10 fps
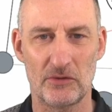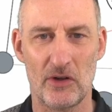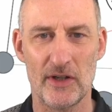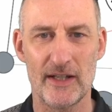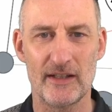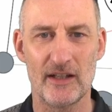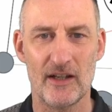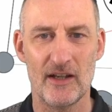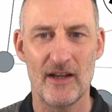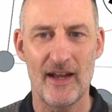drawing.
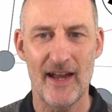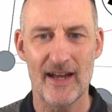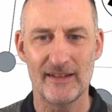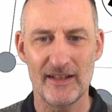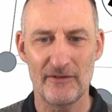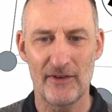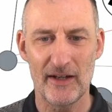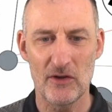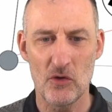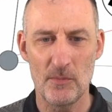And if
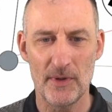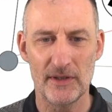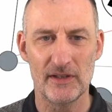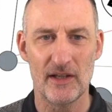I open